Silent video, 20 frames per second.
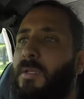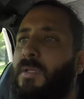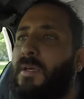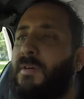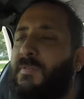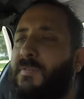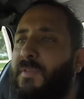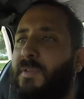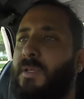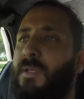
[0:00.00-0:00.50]
I
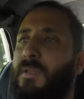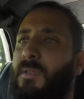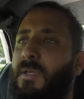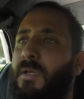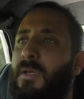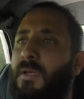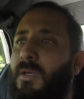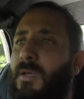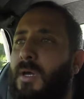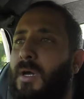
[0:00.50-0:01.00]
definitely
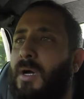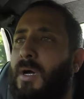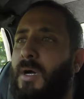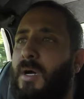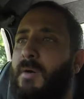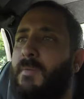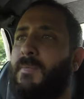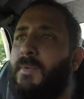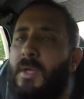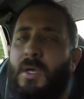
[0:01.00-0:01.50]
think
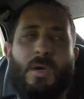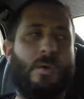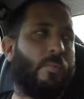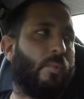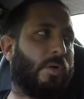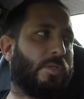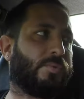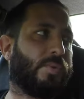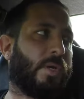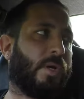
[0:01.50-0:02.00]
uh,
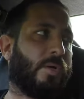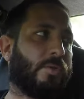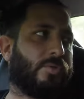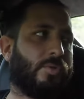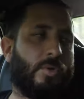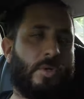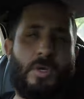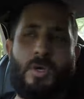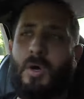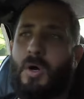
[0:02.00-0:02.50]
once we go
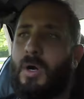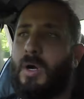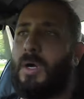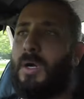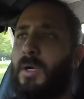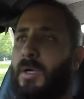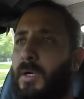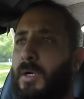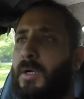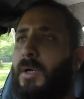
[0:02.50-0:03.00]
through the
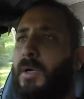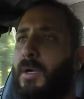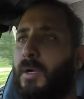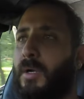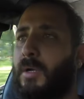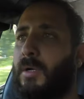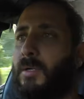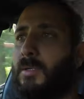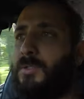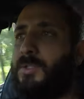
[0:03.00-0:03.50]
car,
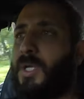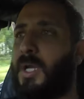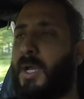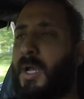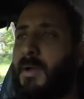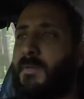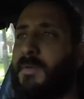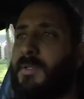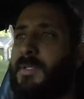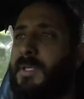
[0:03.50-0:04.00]
check
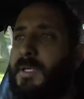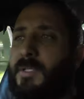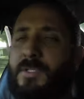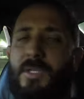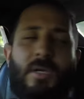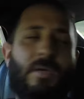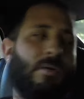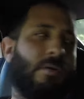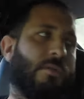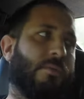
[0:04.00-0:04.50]
everything,
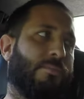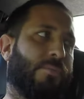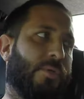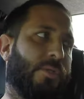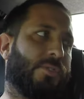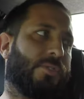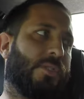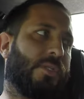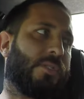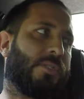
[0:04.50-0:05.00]
check all the
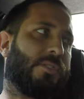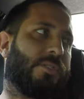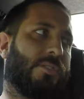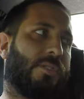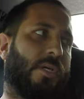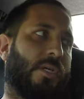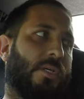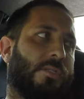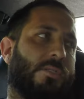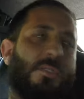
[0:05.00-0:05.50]
bushings,
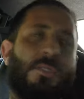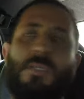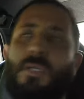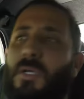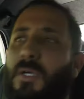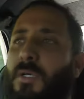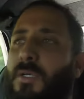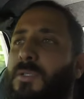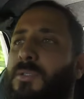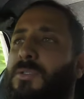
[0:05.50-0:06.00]
check the
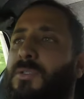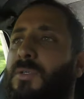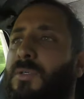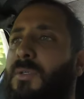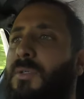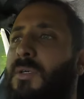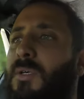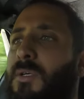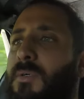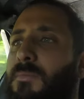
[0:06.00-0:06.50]
uh,
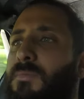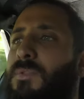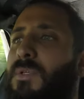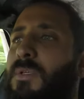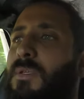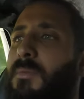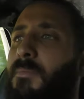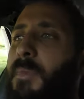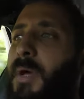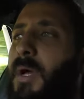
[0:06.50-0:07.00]
control arms, all
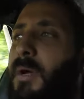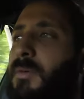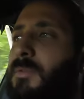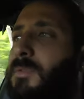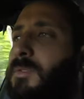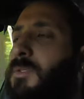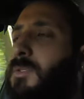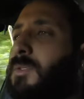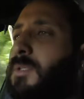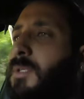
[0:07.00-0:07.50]
the
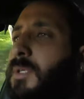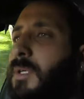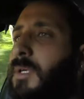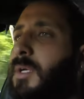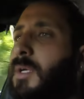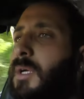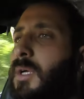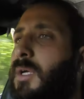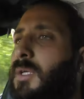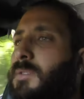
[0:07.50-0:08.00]
mounts,
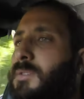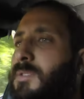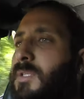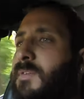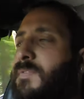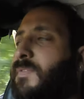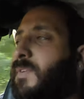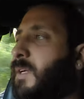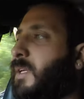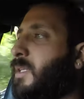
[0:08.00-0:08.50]
and
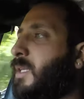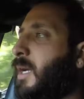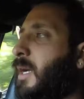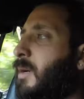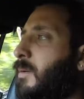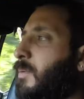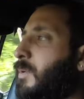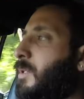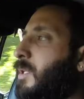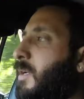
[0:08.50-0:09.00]
stuff like
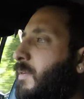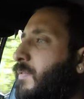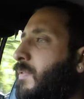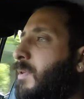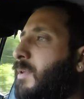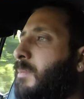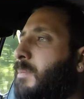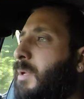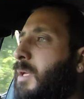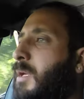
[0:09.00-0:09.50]
that. We'll
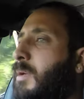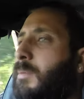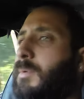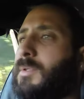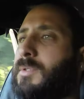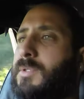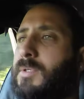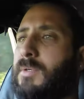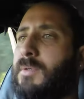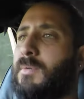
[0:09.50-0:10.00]
definitely be able
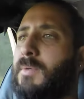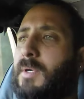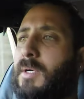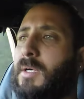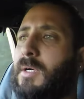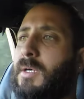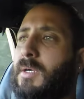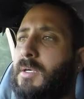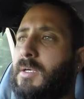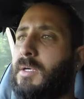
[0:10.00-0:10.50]
to
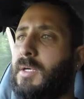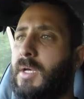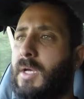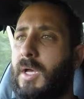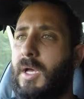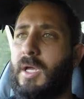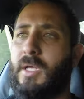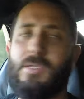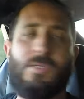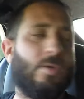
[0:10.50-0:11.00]
uh,
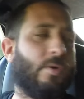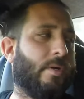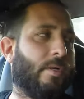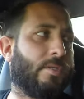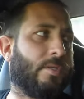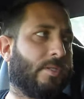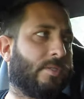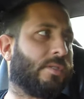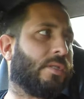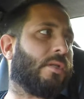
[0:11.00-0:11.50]
enjoy it
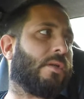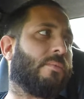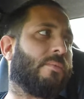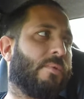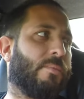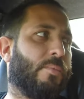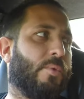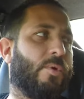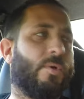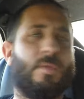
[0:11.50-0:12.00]
just a little
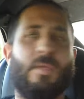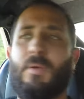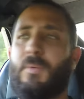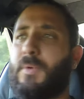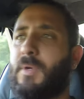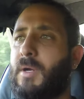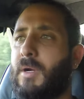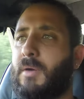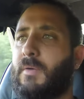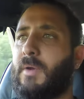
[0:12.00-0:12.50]
bit more than
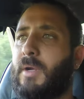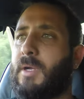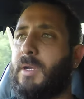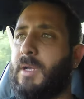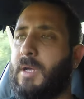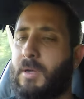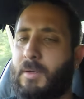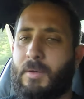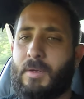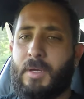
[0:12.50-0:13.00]
we are right
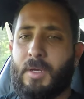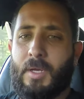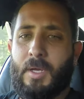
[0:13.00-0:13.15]
now.